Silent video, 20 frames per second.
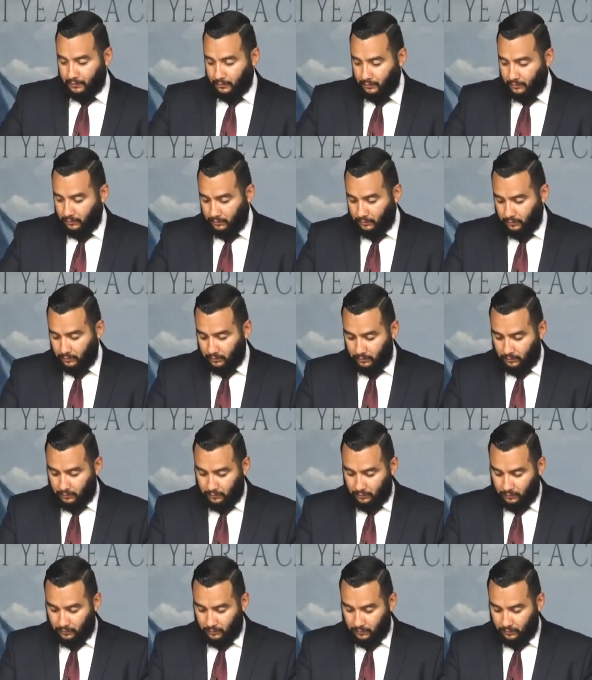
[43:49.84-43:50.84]

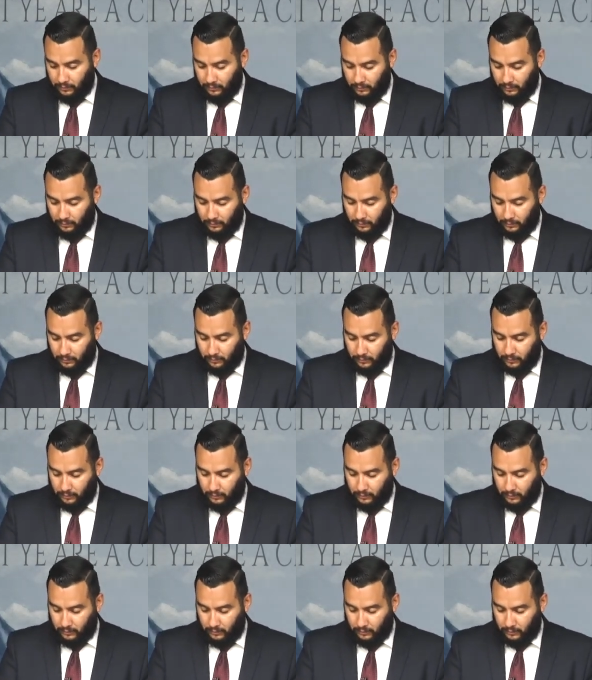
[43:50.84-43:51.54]
(silence)